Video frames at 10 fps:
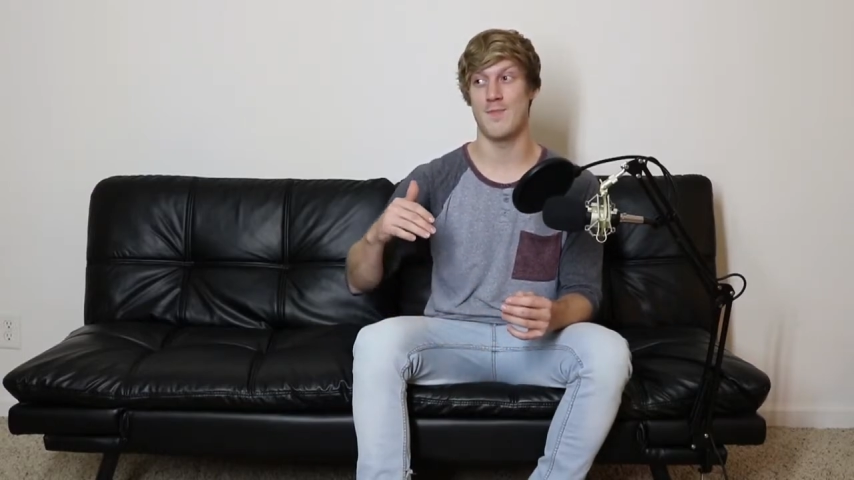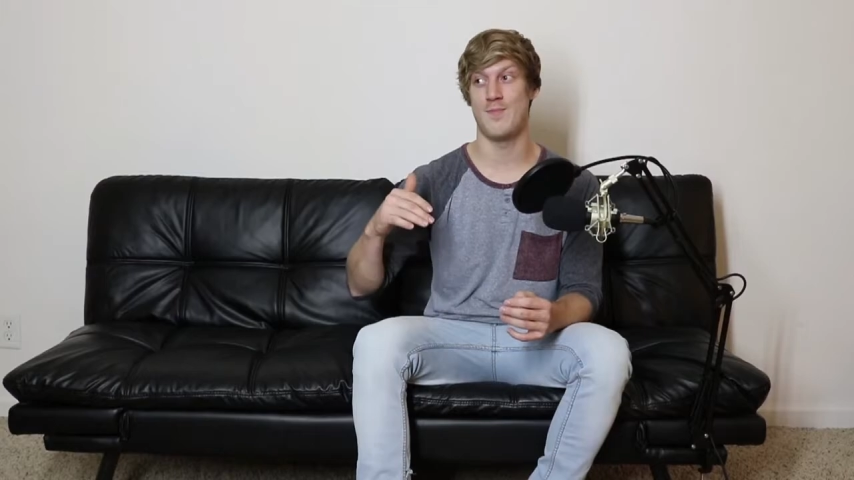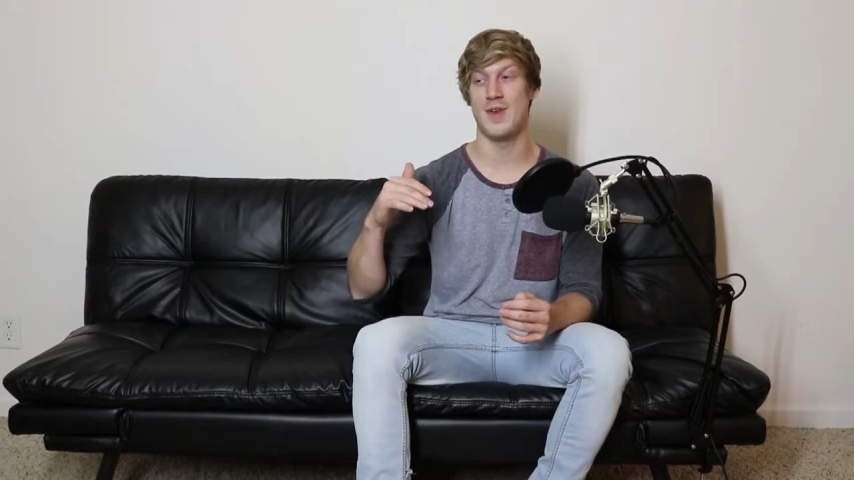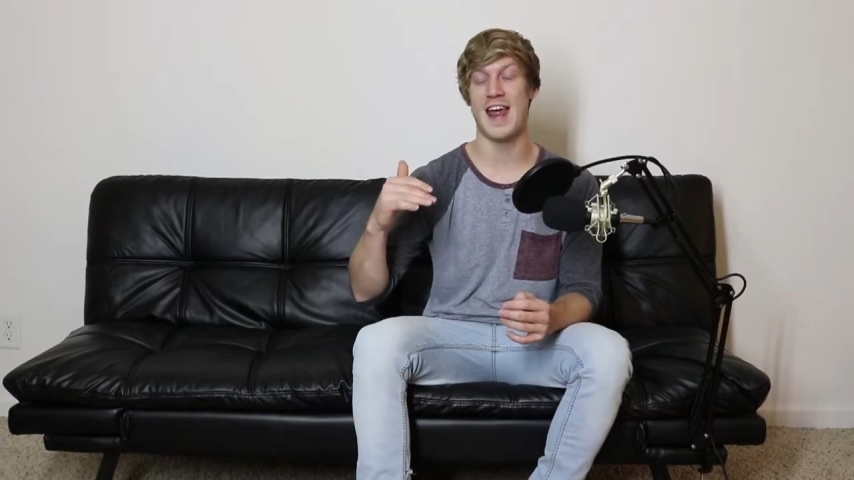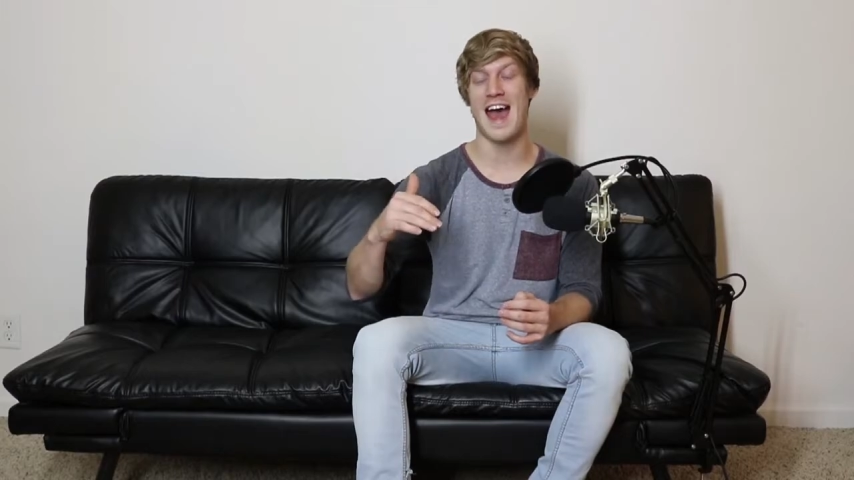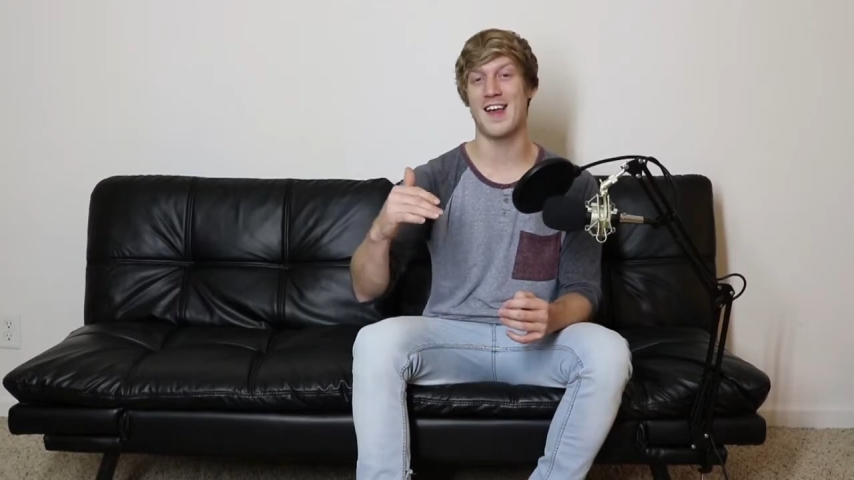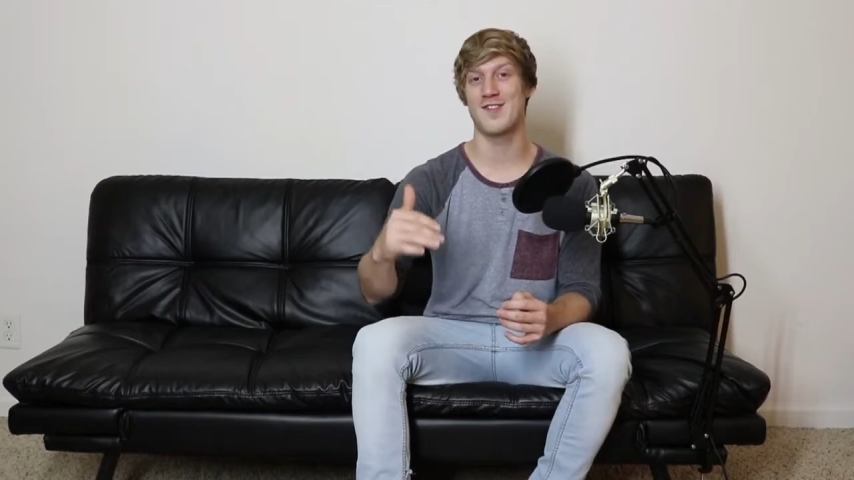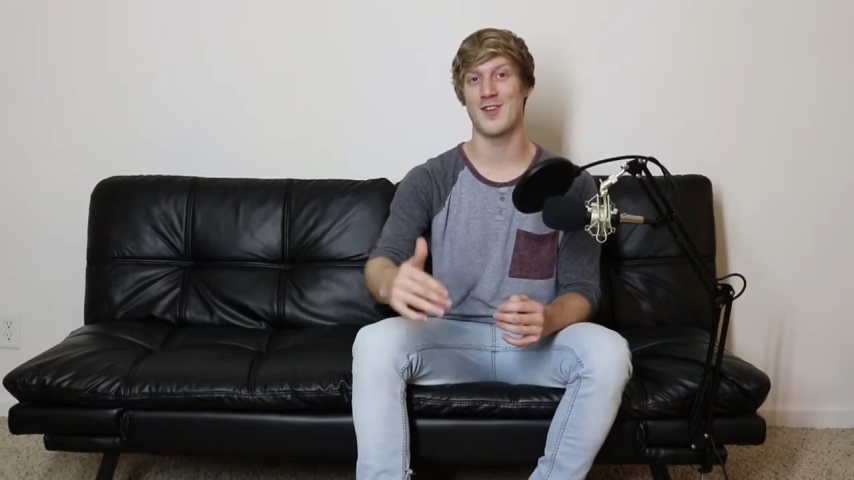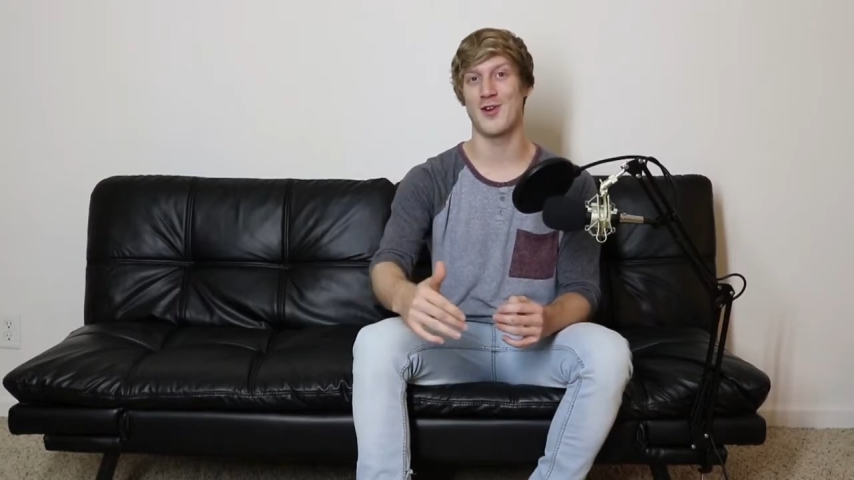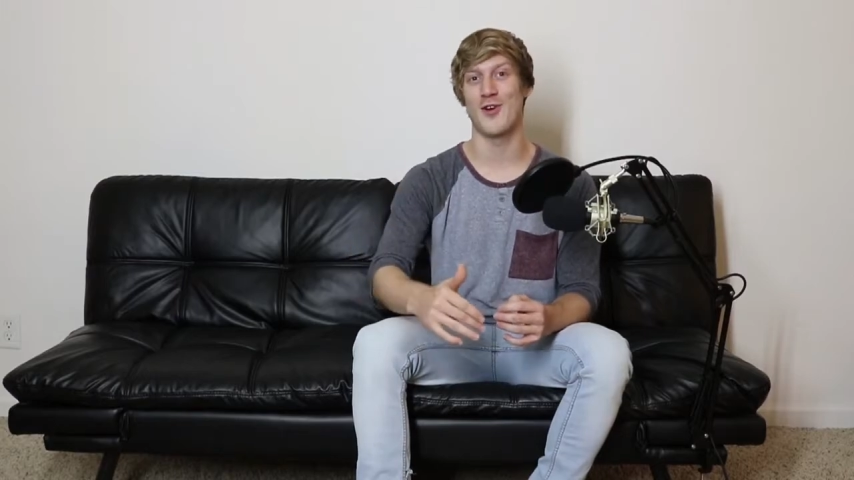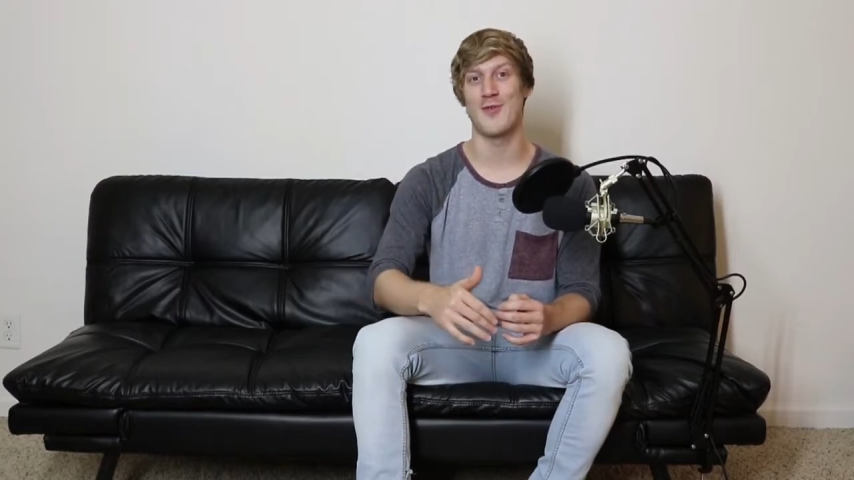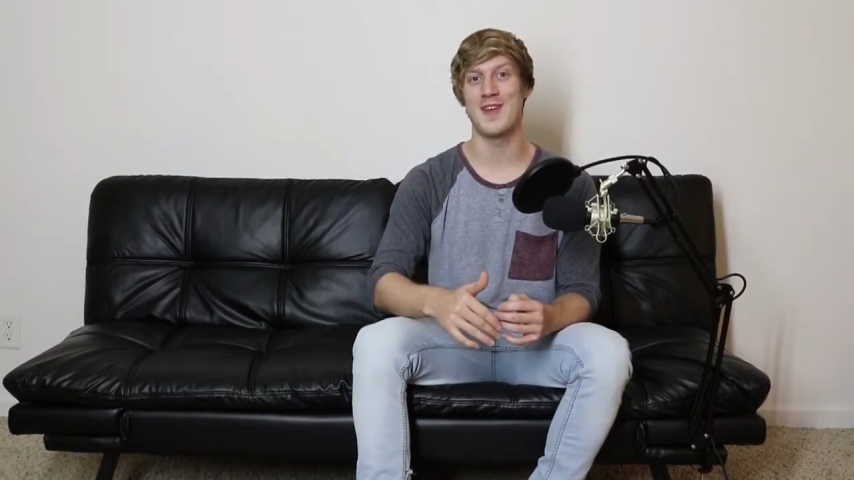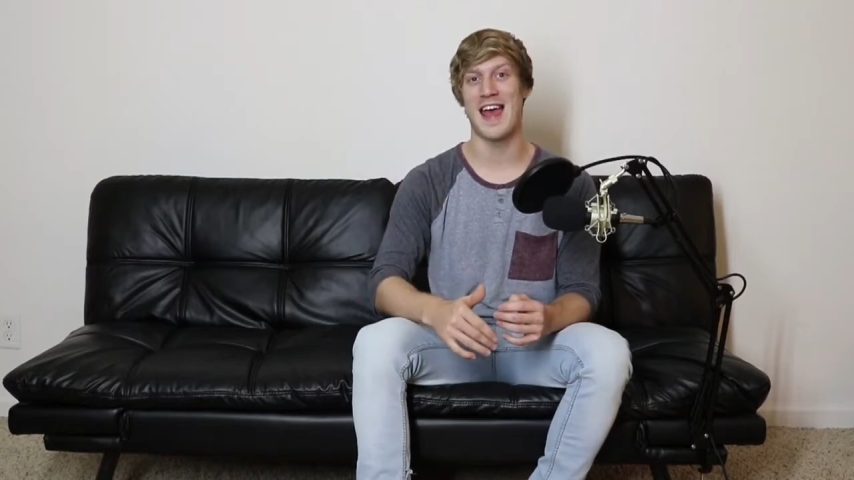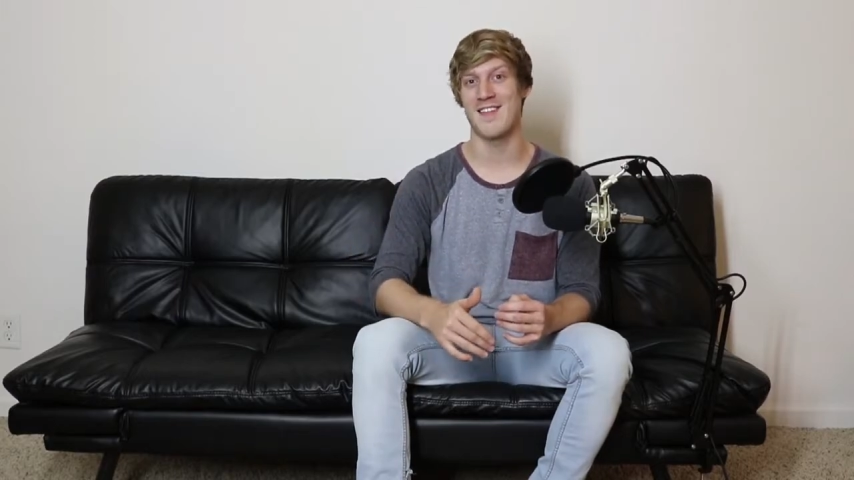been as determined